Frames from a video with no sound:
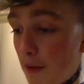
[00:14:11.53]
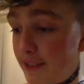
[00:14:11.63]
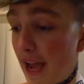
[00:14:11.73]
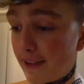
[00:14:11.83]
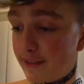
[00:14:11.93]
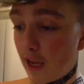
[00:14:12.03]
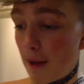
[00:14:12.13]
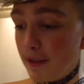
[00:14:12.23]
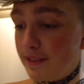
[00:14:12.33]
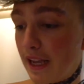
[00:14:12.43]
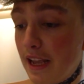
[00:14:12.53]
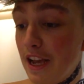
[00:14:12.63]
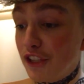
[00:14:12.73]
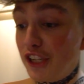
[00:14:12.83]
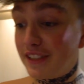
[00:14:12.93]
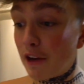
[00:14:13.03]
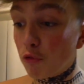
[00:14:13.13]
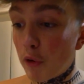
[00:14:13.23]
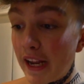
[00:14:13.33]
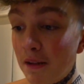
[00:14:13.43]
I'ma text her, I'ma say, she
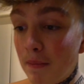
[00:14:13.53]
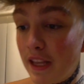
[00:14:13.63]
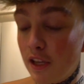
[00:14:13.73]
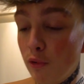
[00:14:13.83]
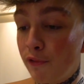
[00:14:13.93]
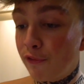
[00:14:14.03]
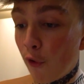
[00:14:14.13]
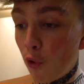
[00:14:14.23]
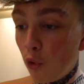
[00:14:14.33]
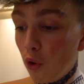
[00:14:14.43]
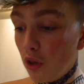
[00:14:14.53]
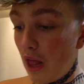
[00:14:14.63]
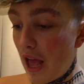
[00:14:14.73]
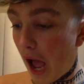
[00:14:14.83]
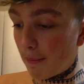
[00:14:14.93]
said ring me you fool.